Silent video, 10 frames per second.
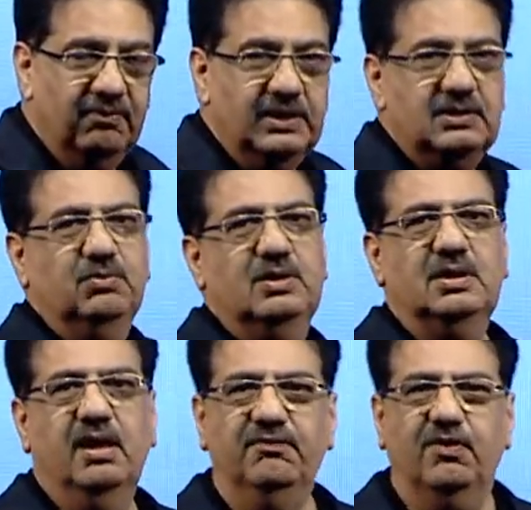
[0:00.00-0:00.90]
which was
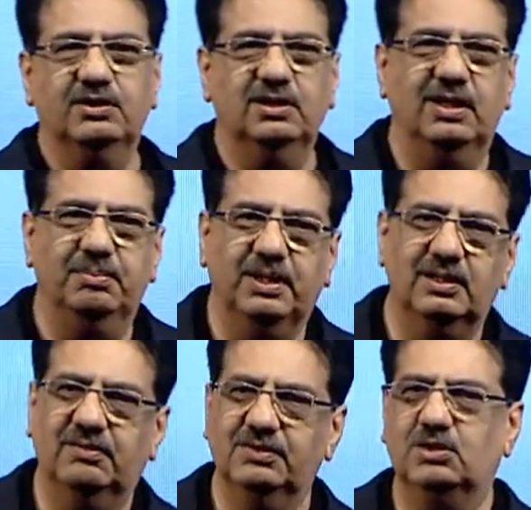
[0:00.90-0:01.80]
unfortunate
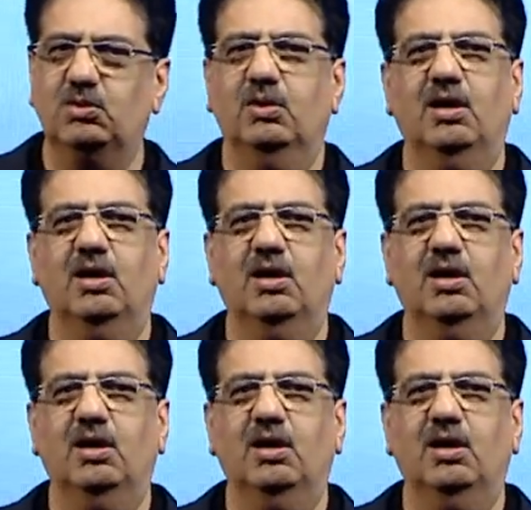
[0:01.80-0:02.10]
because I was thrown